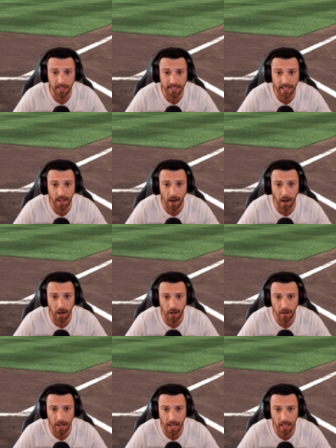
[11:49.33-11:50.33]
and
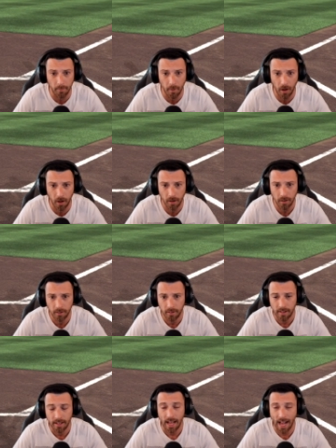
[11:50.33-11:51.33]
uh, Alomar
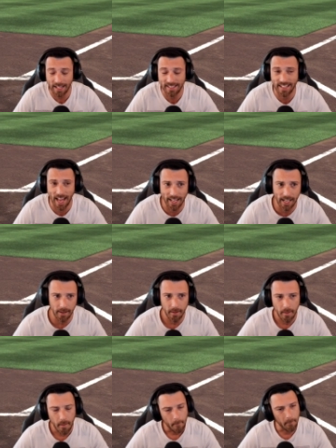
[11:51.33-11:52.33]
at second,
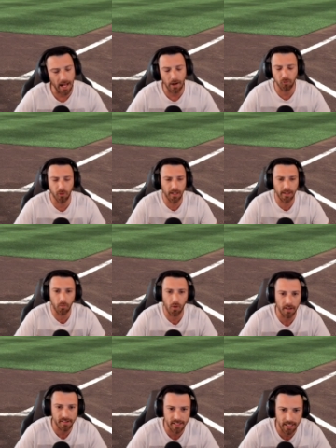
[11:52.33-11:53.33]
but I really
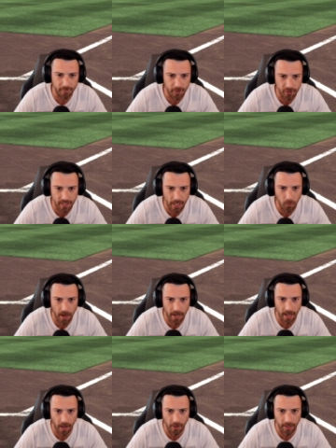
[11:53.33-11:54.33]
wanted to see if there's any way in
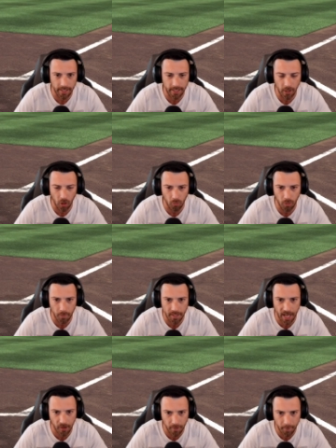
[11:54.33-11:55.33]
hell I can hit a home run with
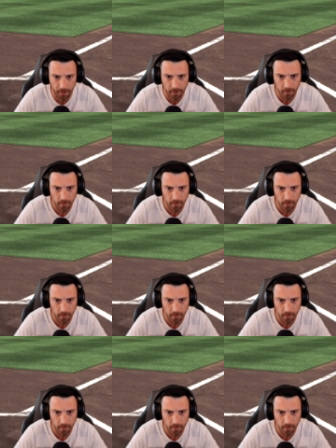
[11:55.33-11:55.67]
Cal Ripken.